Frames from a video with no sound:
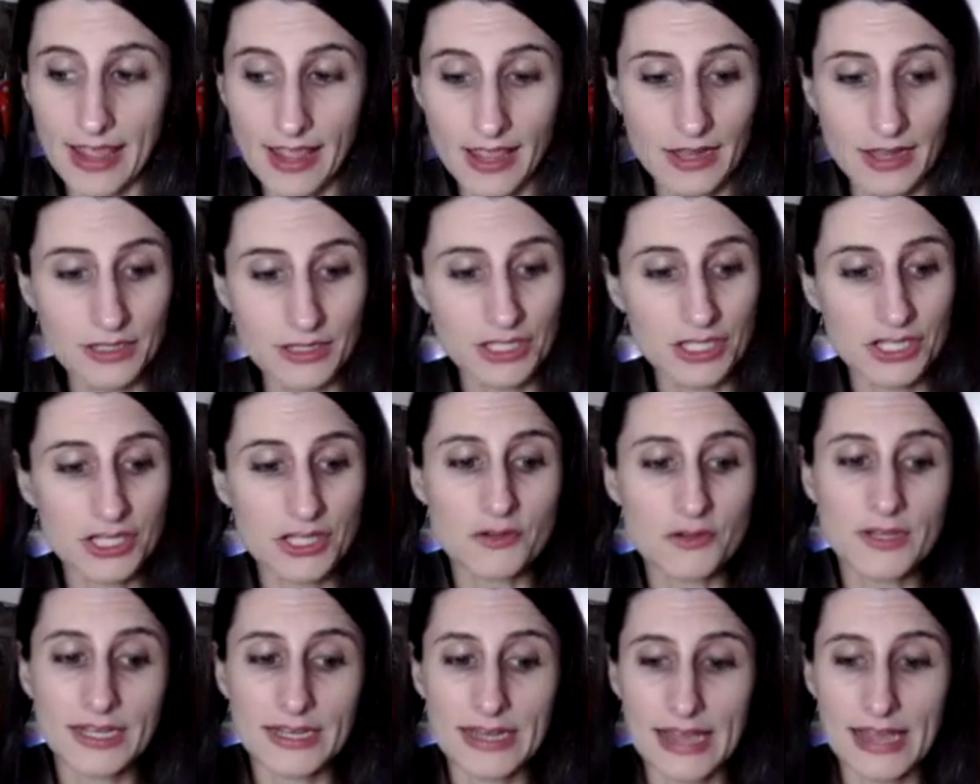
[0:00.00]
and
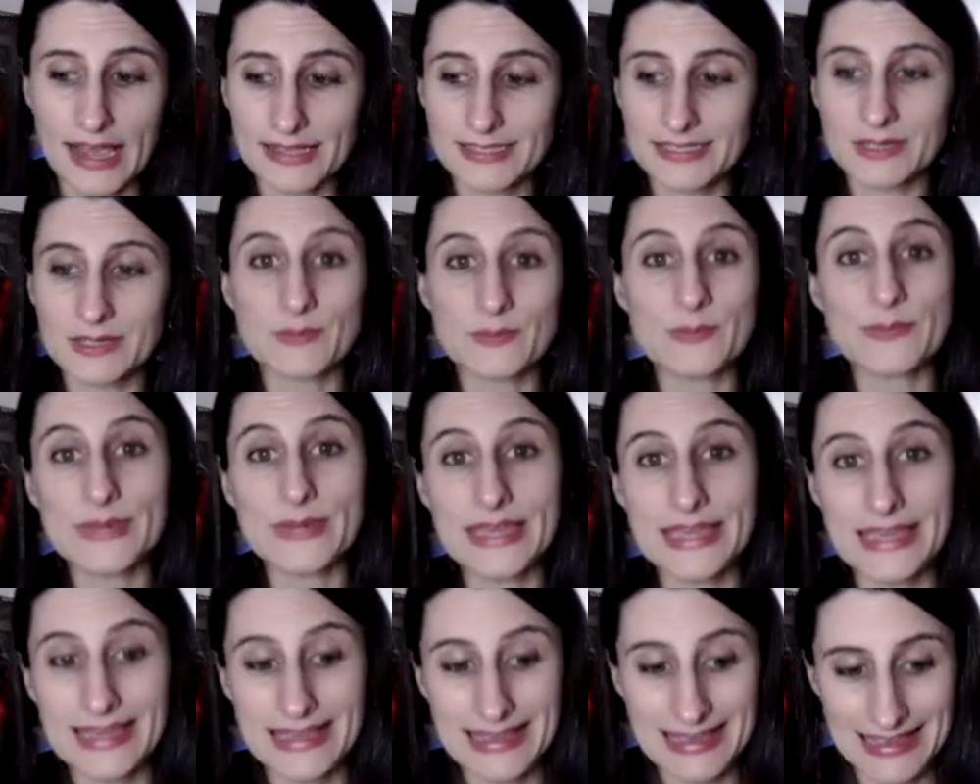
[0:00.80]
you can ask
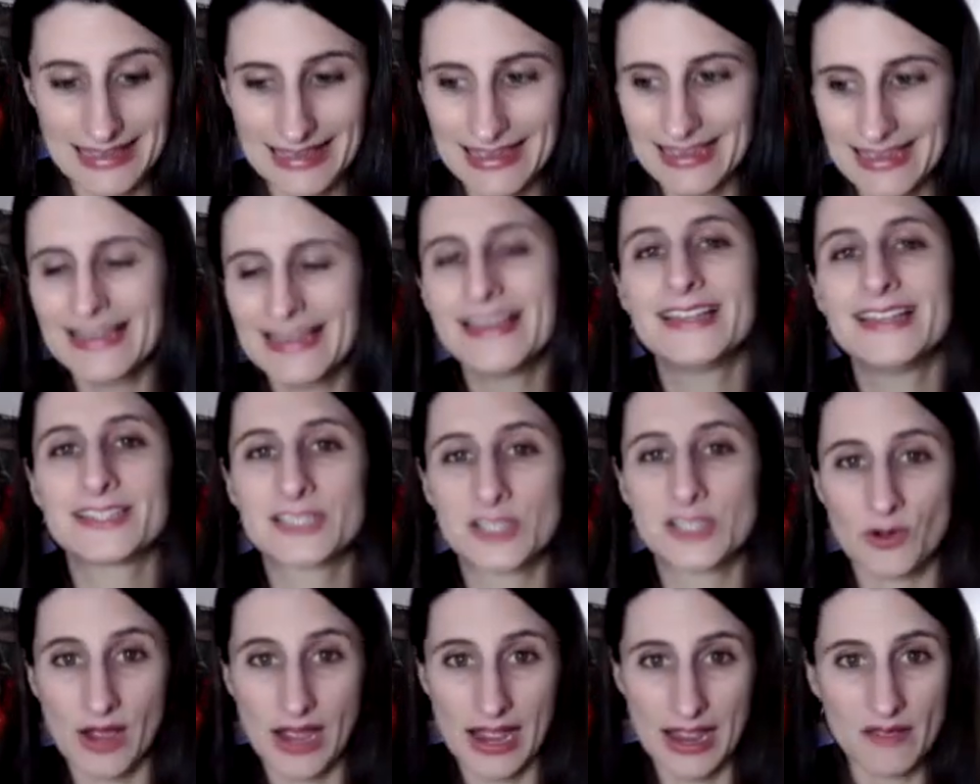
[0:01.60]
me,
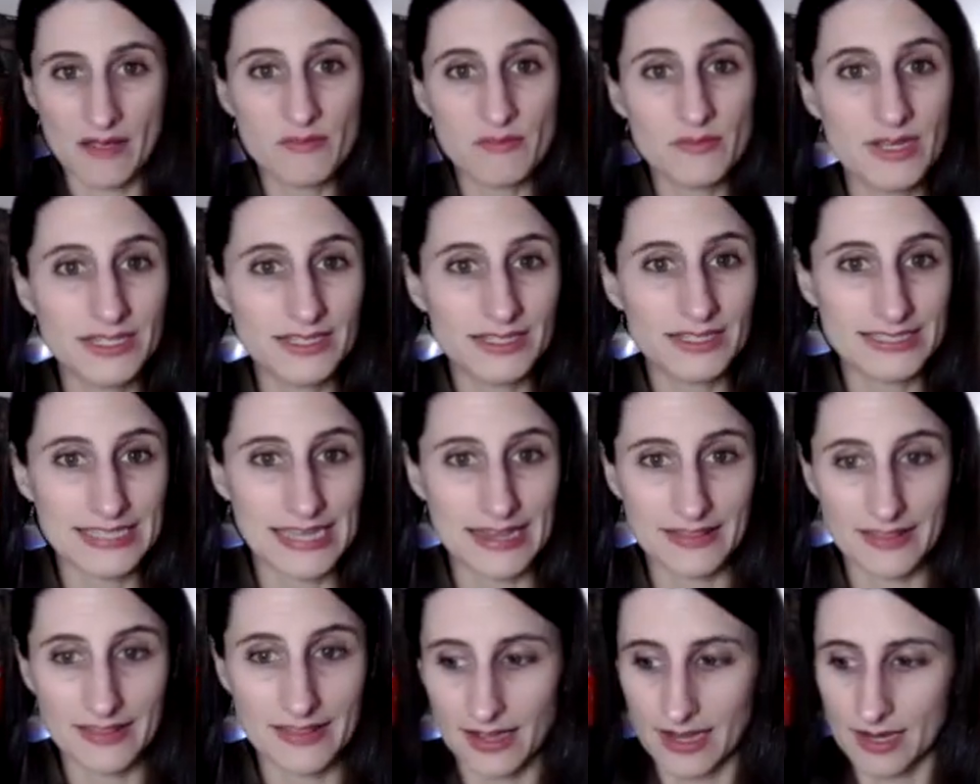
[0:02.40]
so I'm
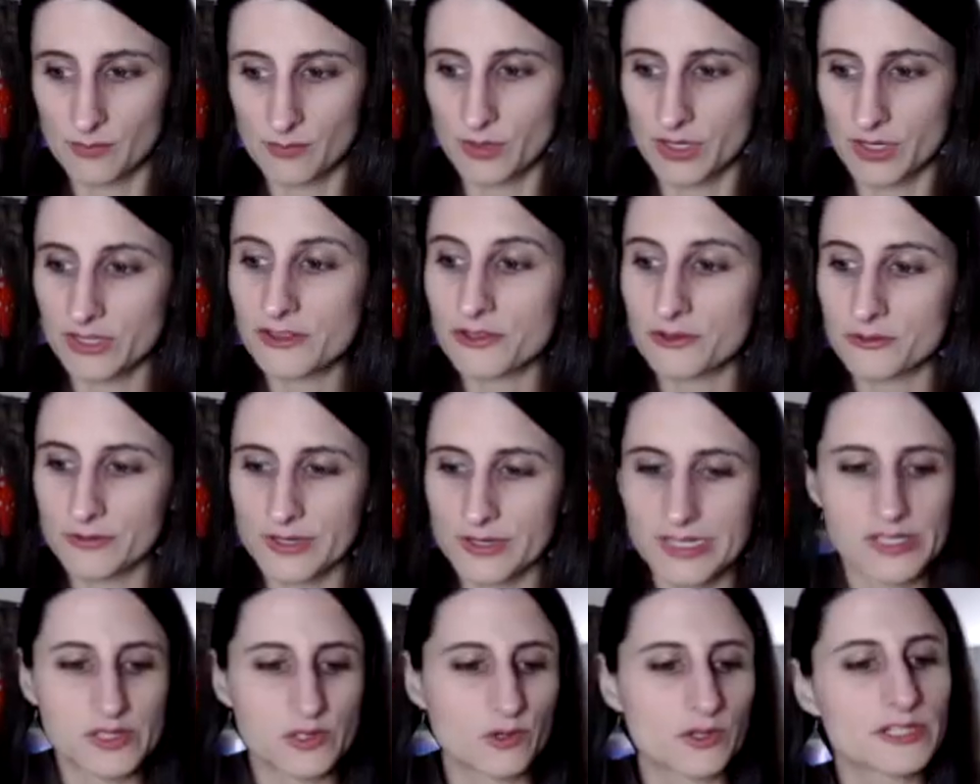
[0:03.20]
saying that I'm one of
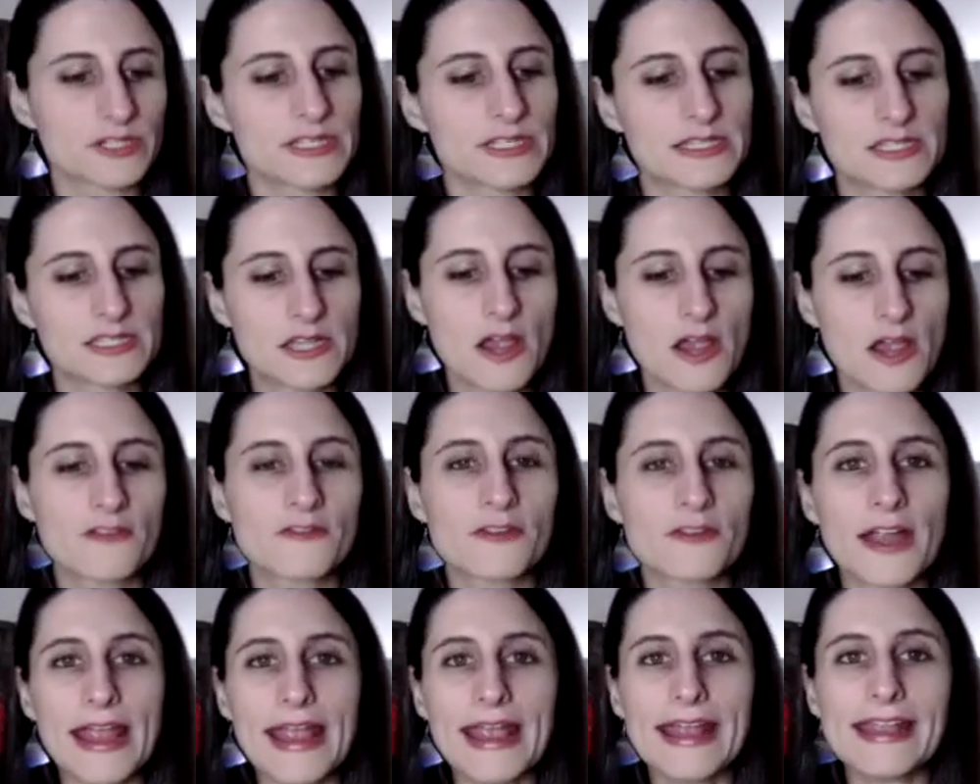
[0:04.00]
the resources,
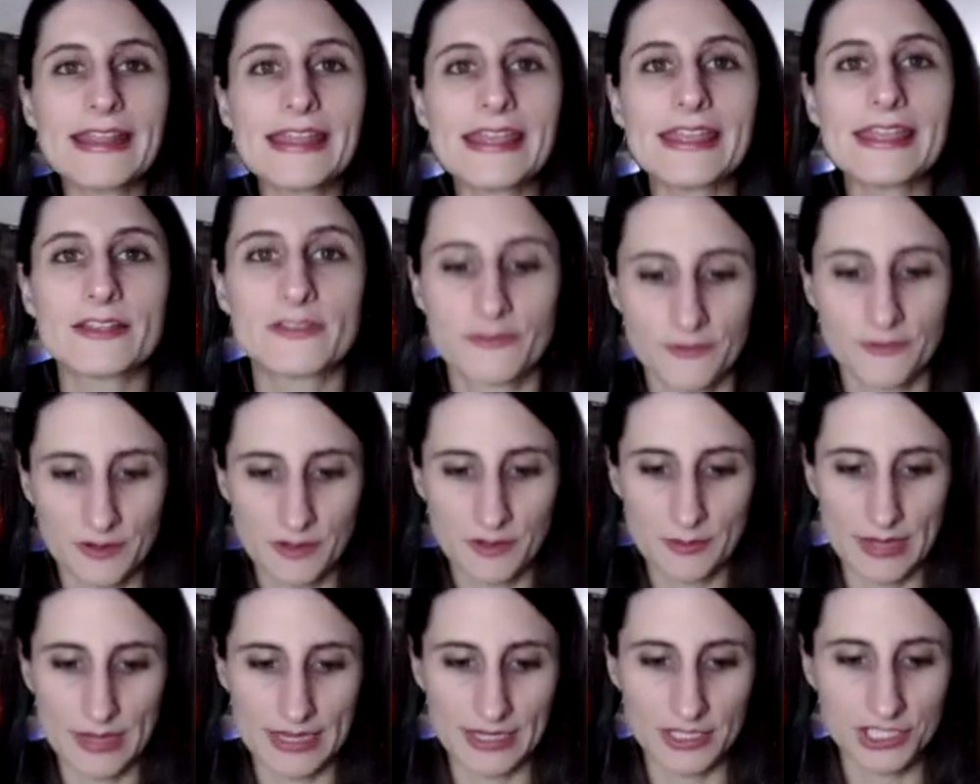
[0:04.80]
for any
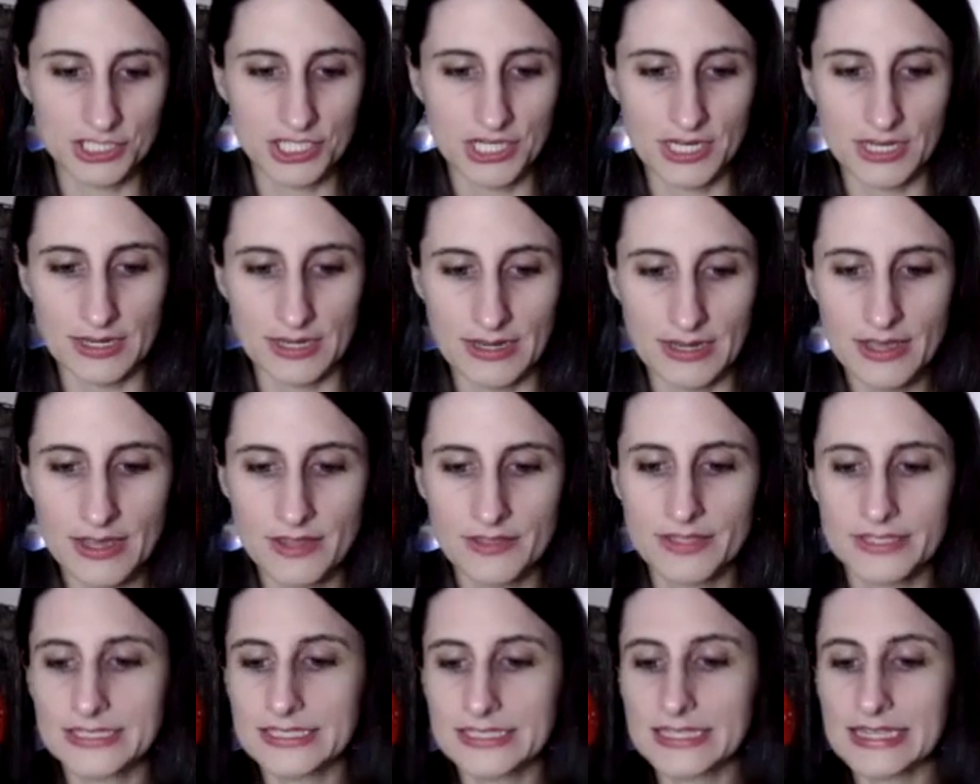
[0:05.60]

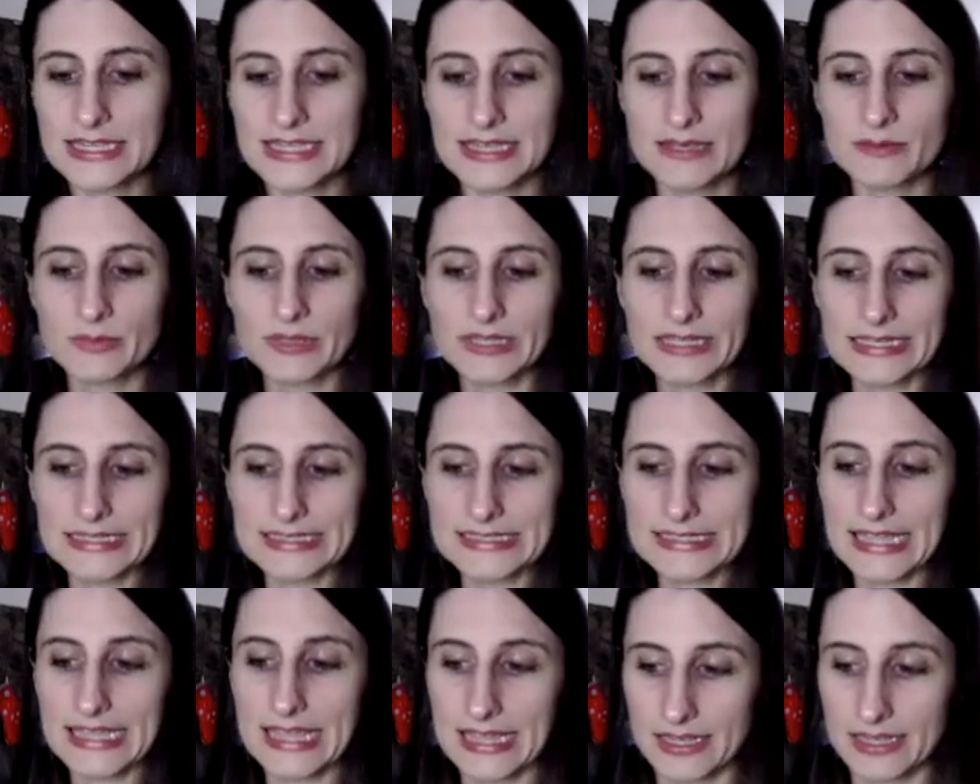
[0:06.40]
information the team
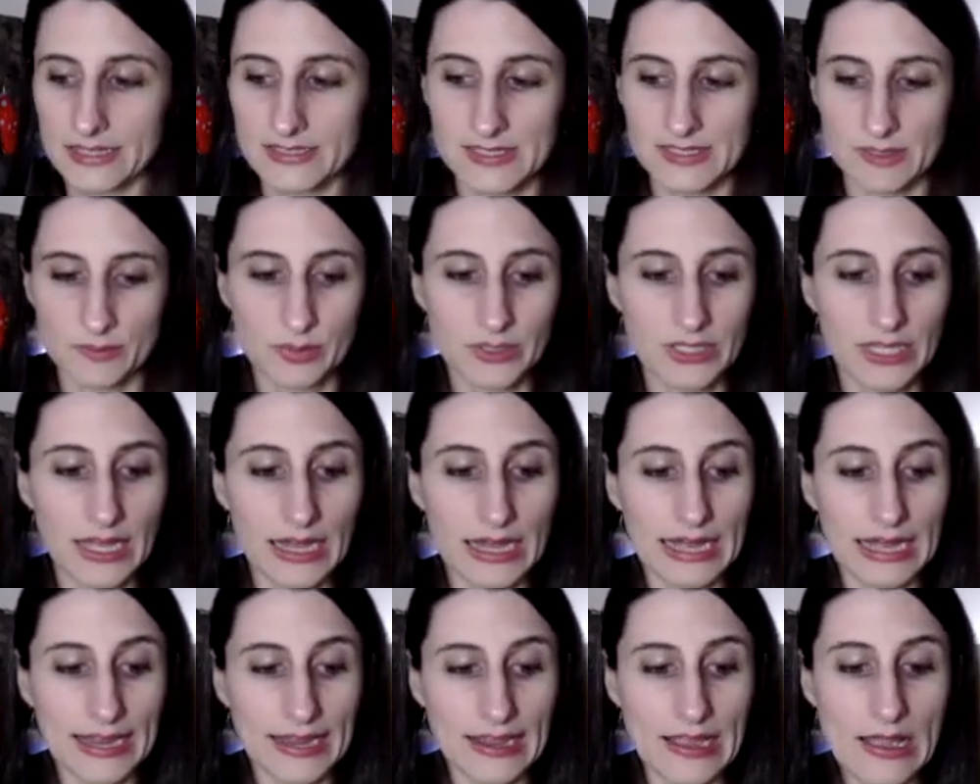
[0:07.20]
leads can't
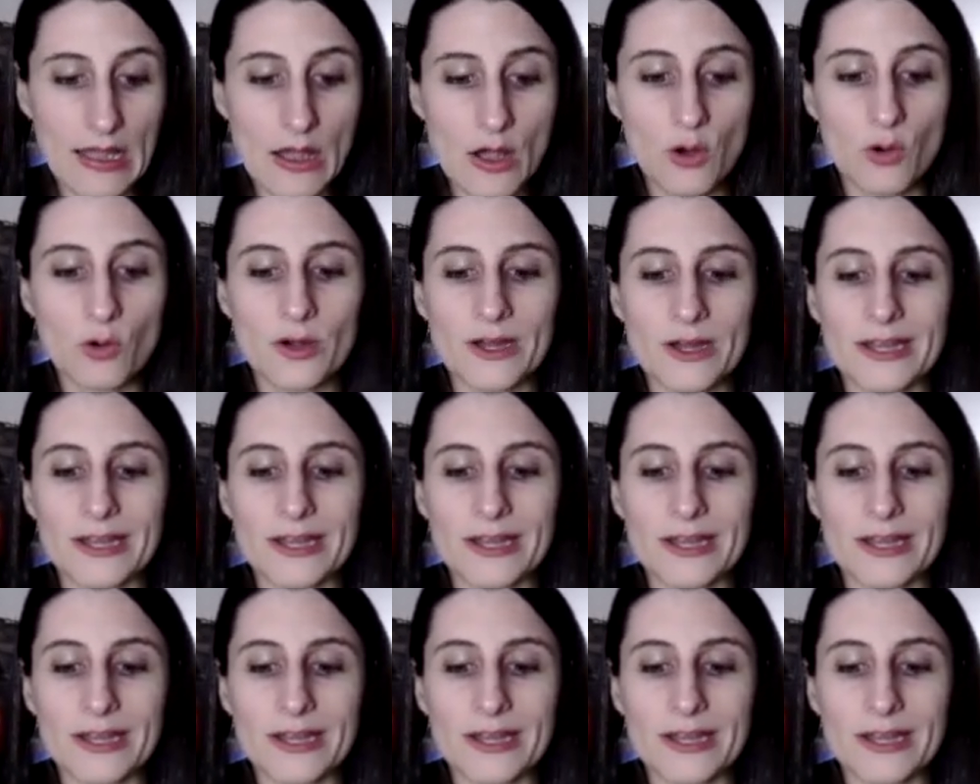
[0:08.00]
supply,